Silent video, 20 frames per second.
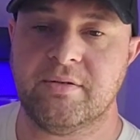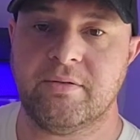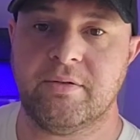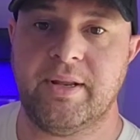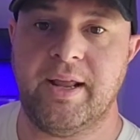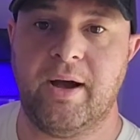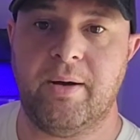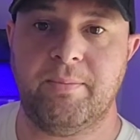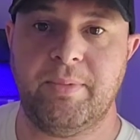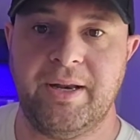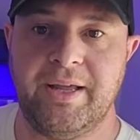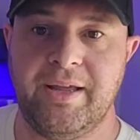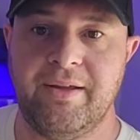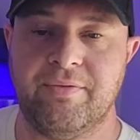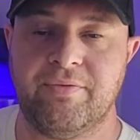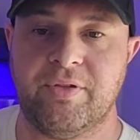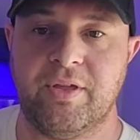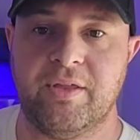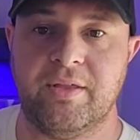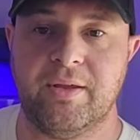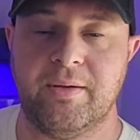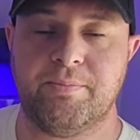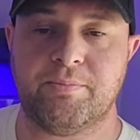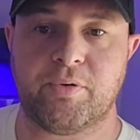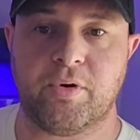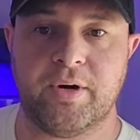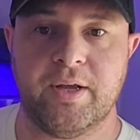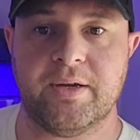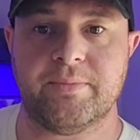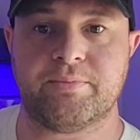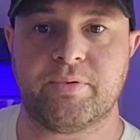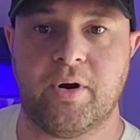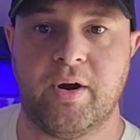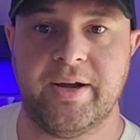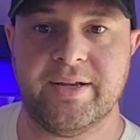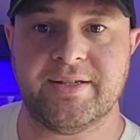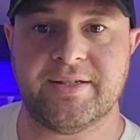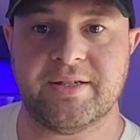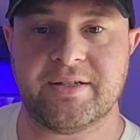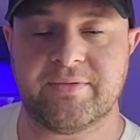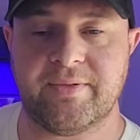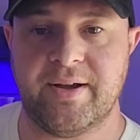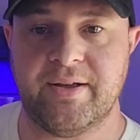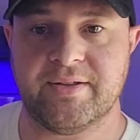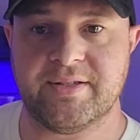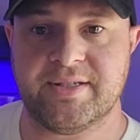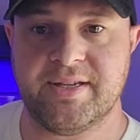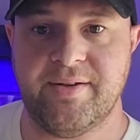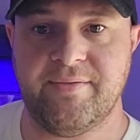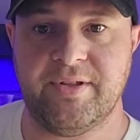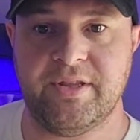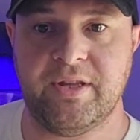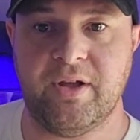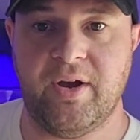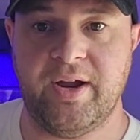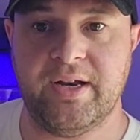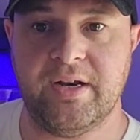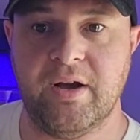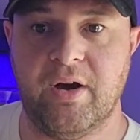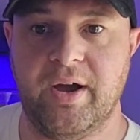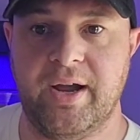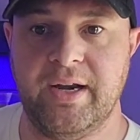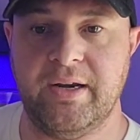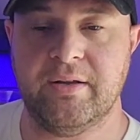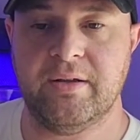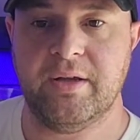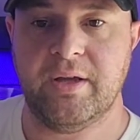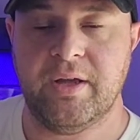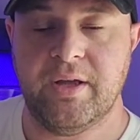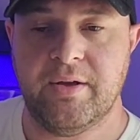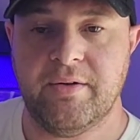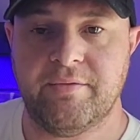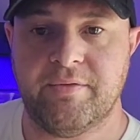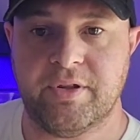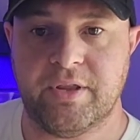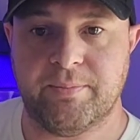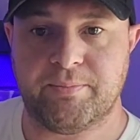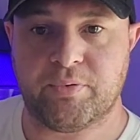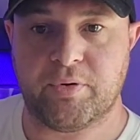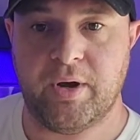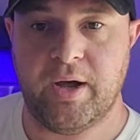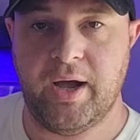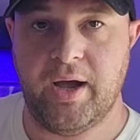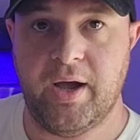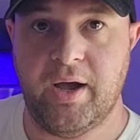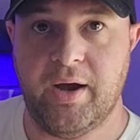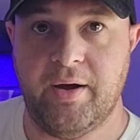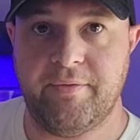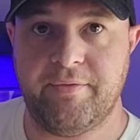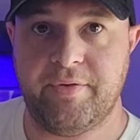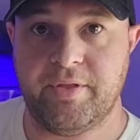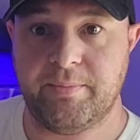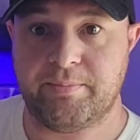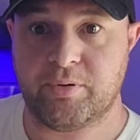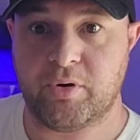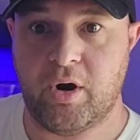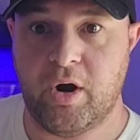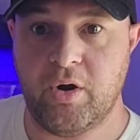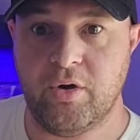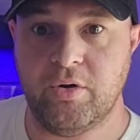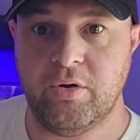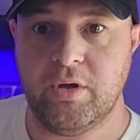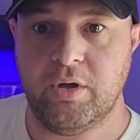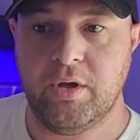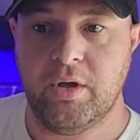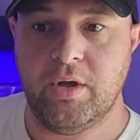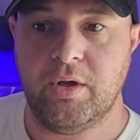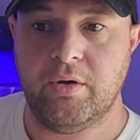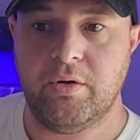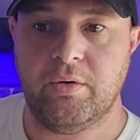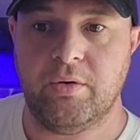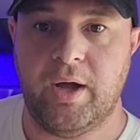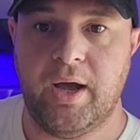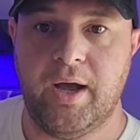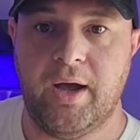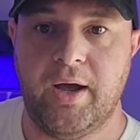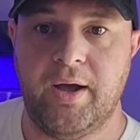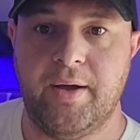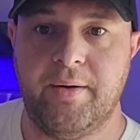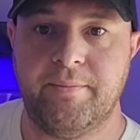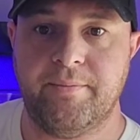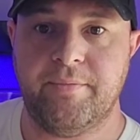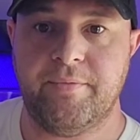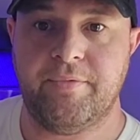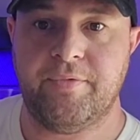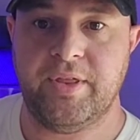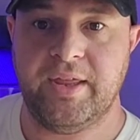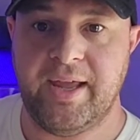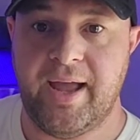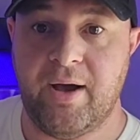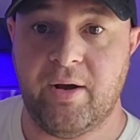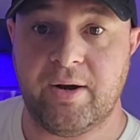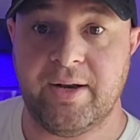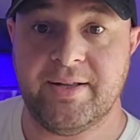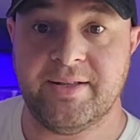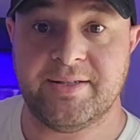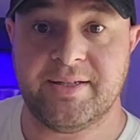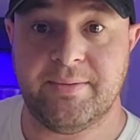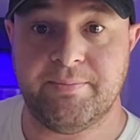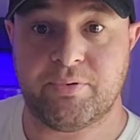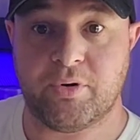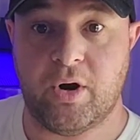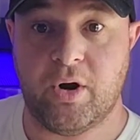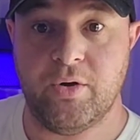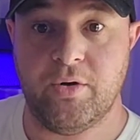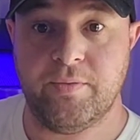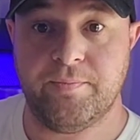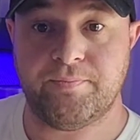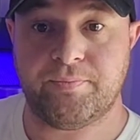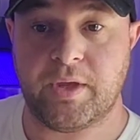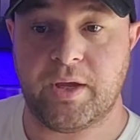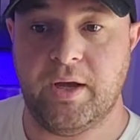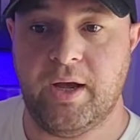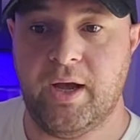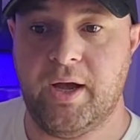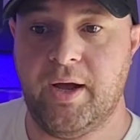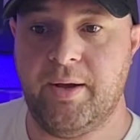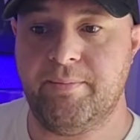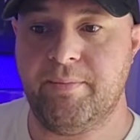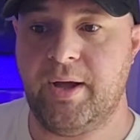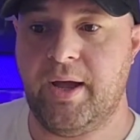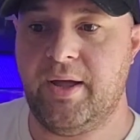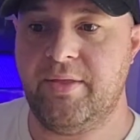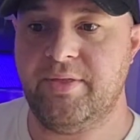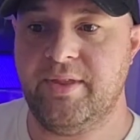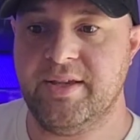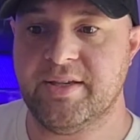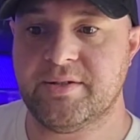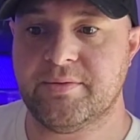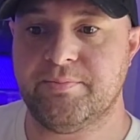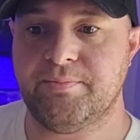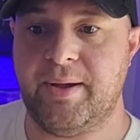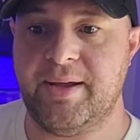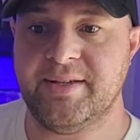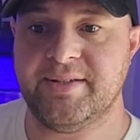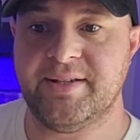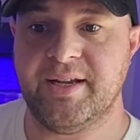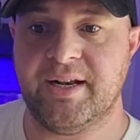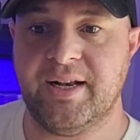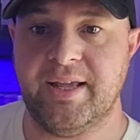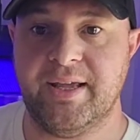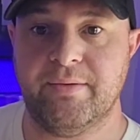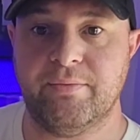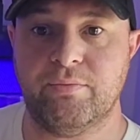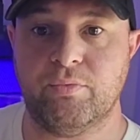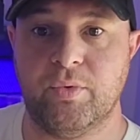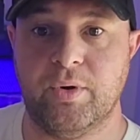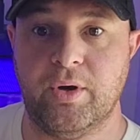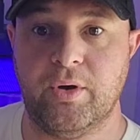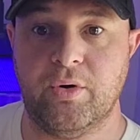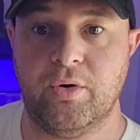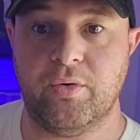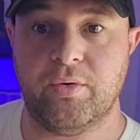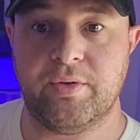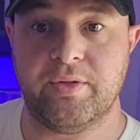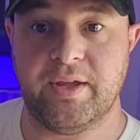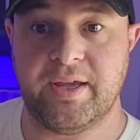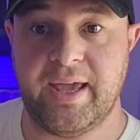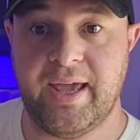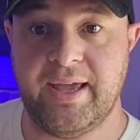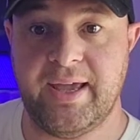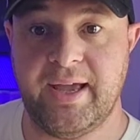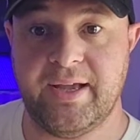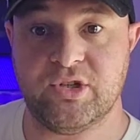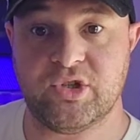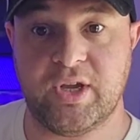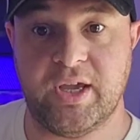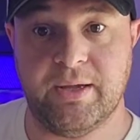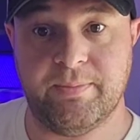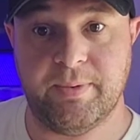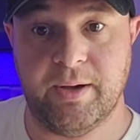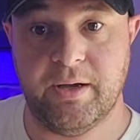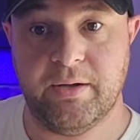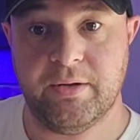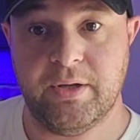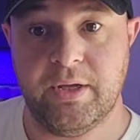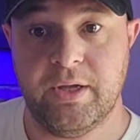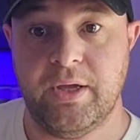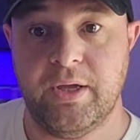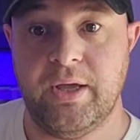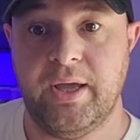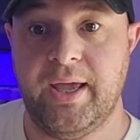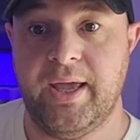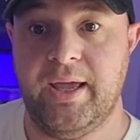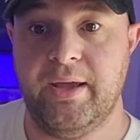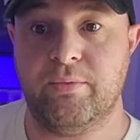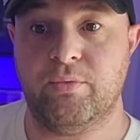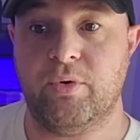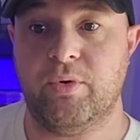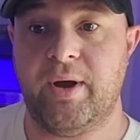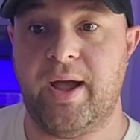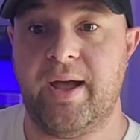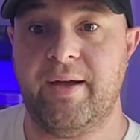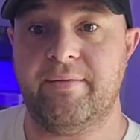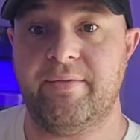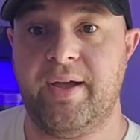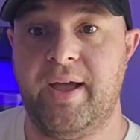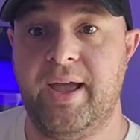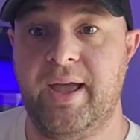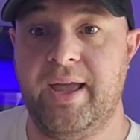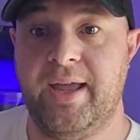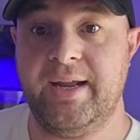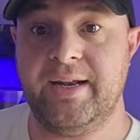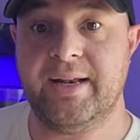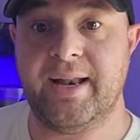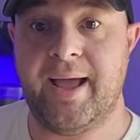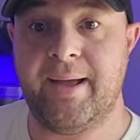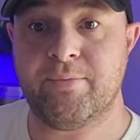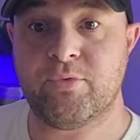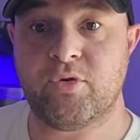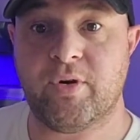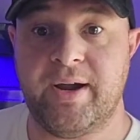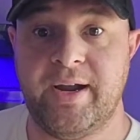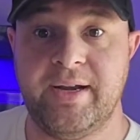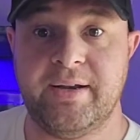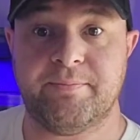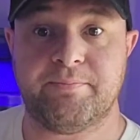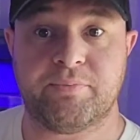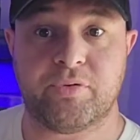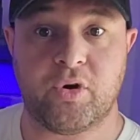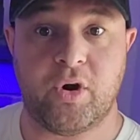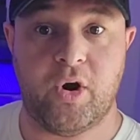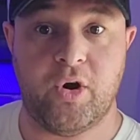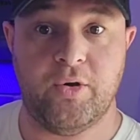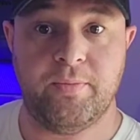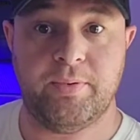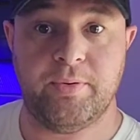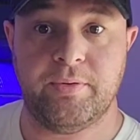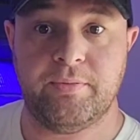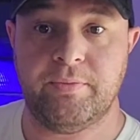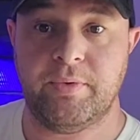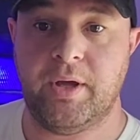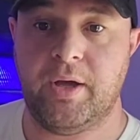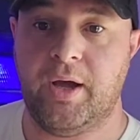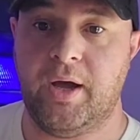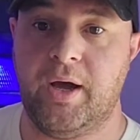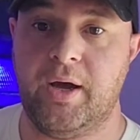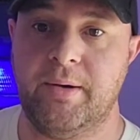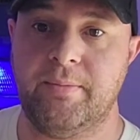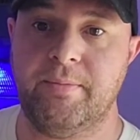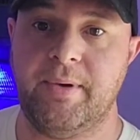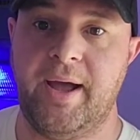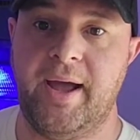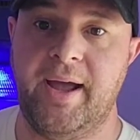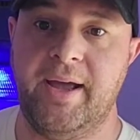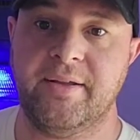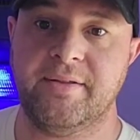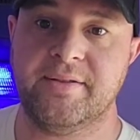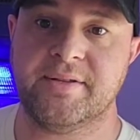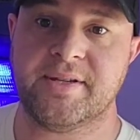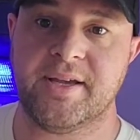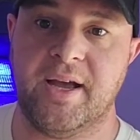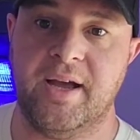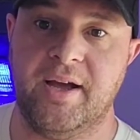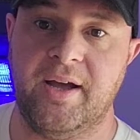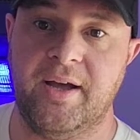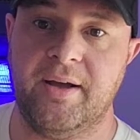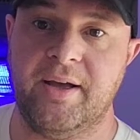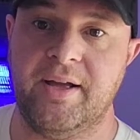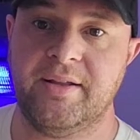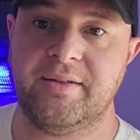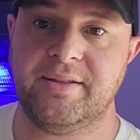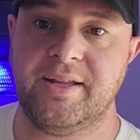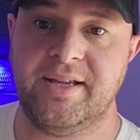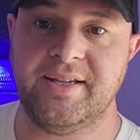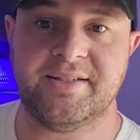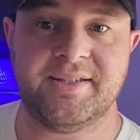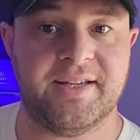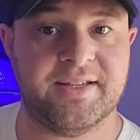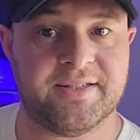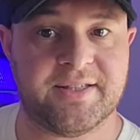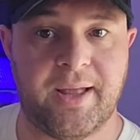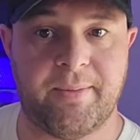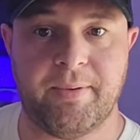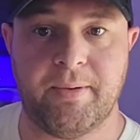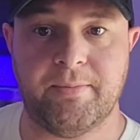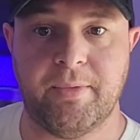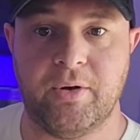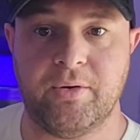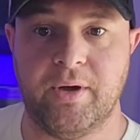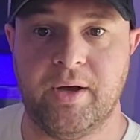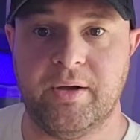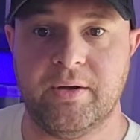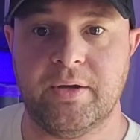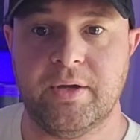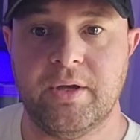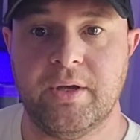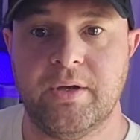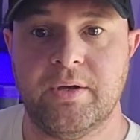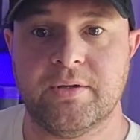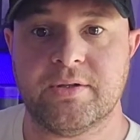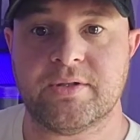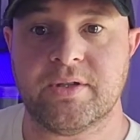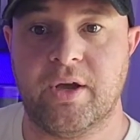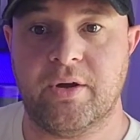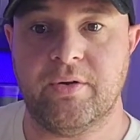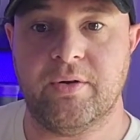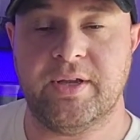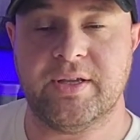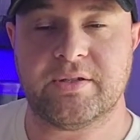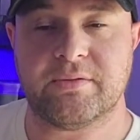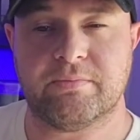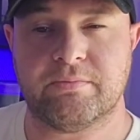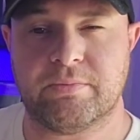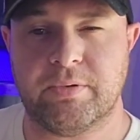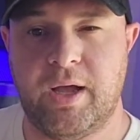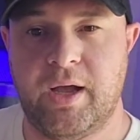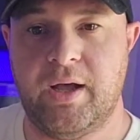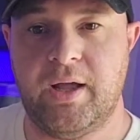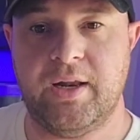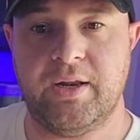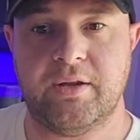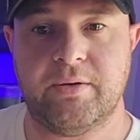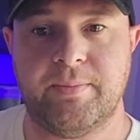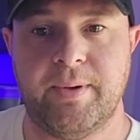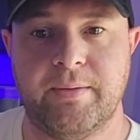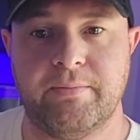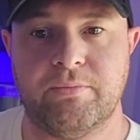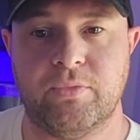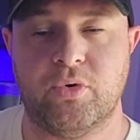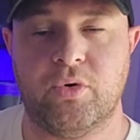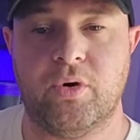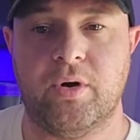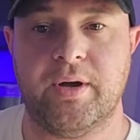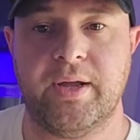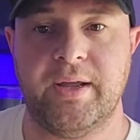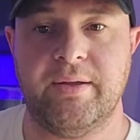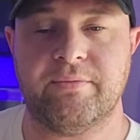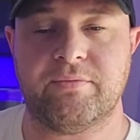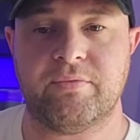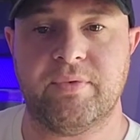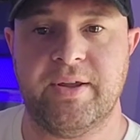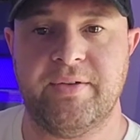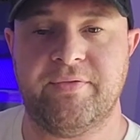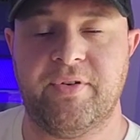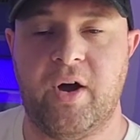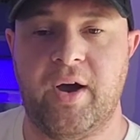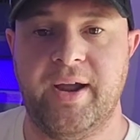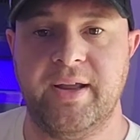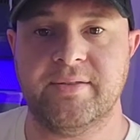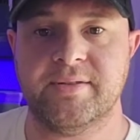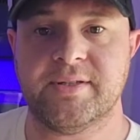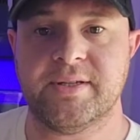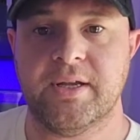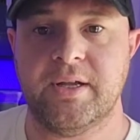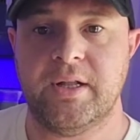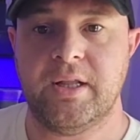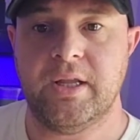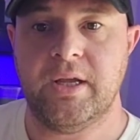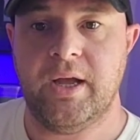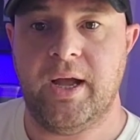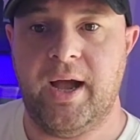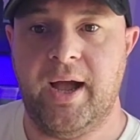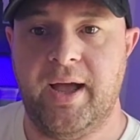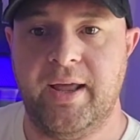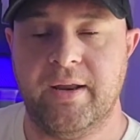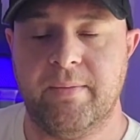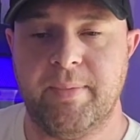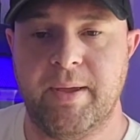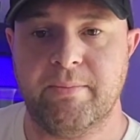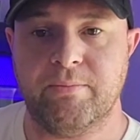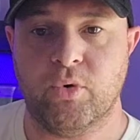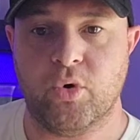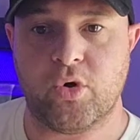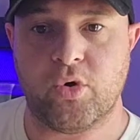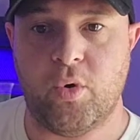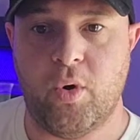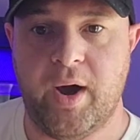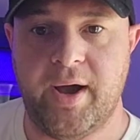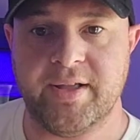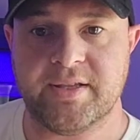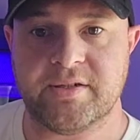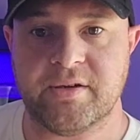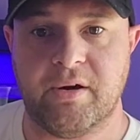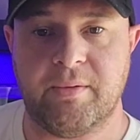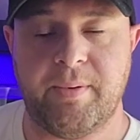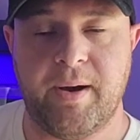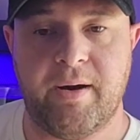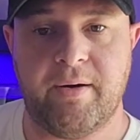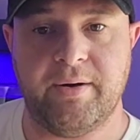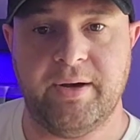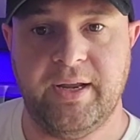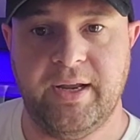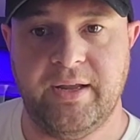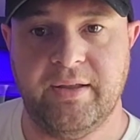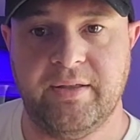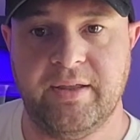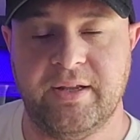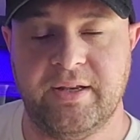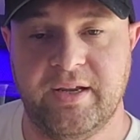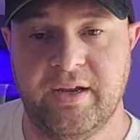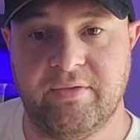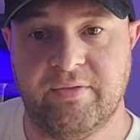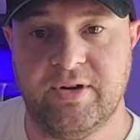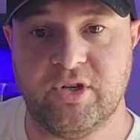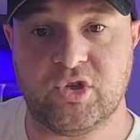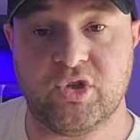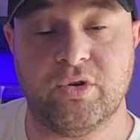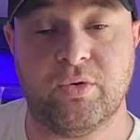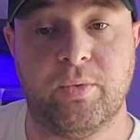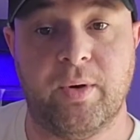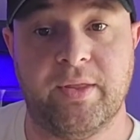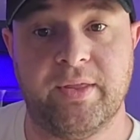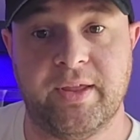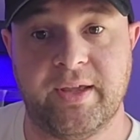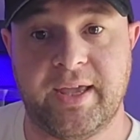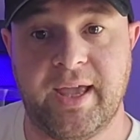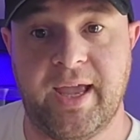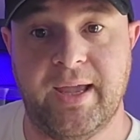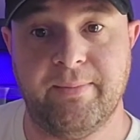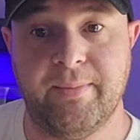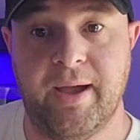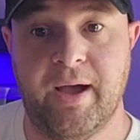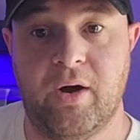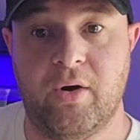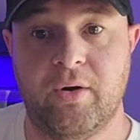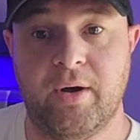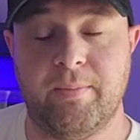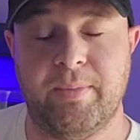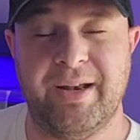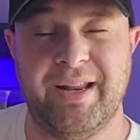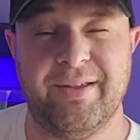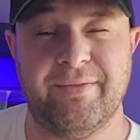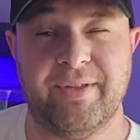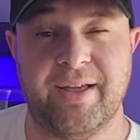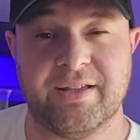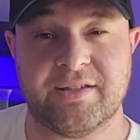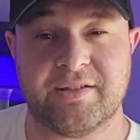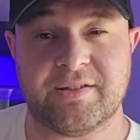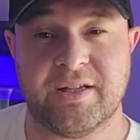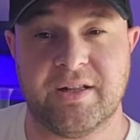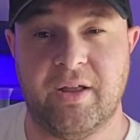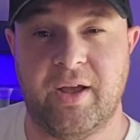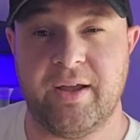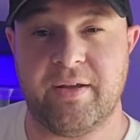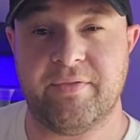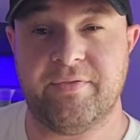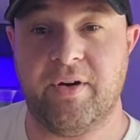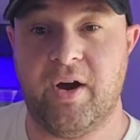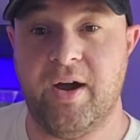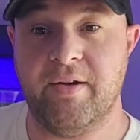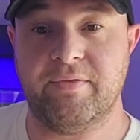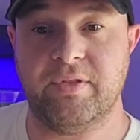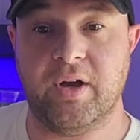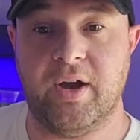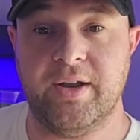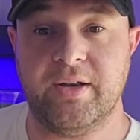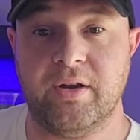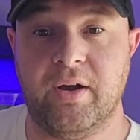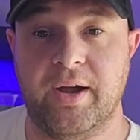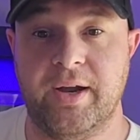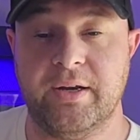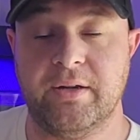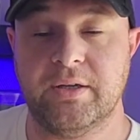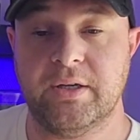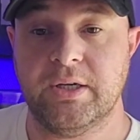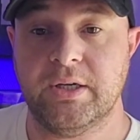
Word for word: Now I believe that the product price is around 799 for the Pro, uh, for the Pro, um, for the Alkalinity Pro, um, and this basically will, the KH Keeper, it will have a lab grade probe um, and uh, a DC stepper motor, so it's a little bit more refined and a bit more quieter apparently than the original one that came out. I believe that's like 599.